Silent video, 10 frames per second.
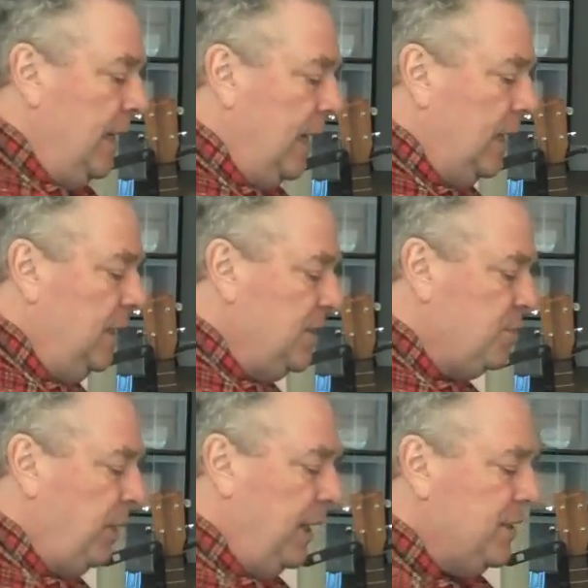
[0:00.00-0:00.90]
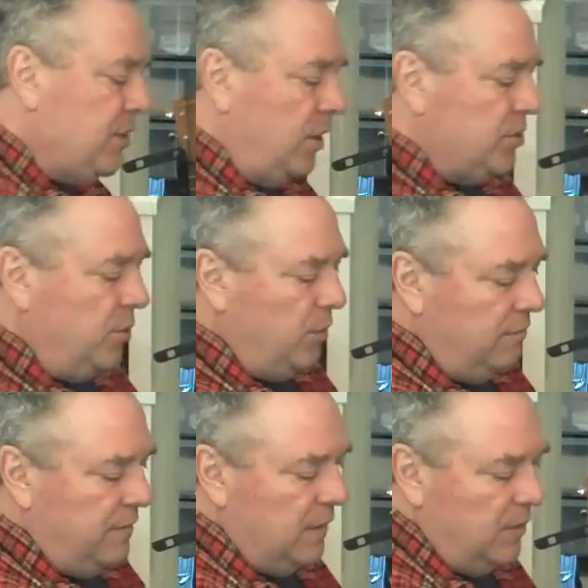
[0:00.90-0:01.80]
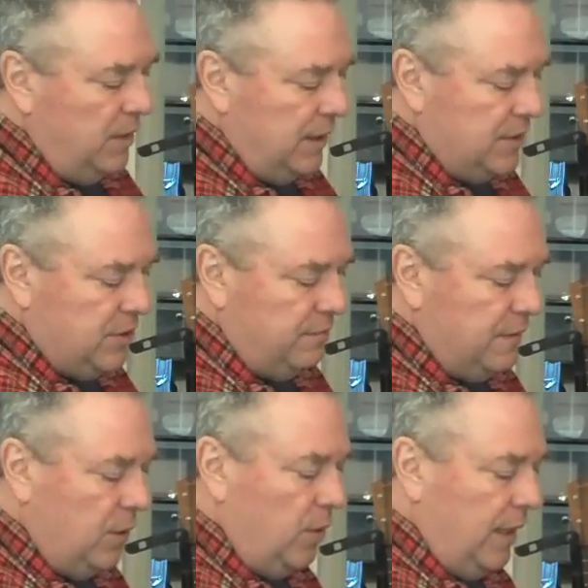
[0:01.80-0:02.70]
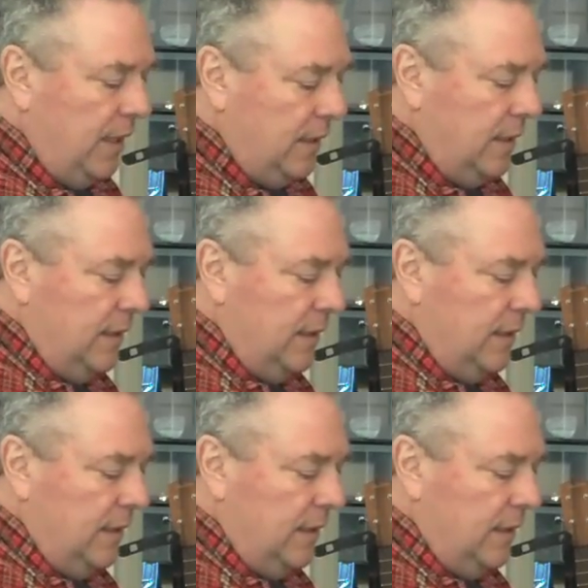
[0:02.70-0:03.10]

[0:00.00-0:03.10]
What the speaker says: And this mic is also configured as a figure-8,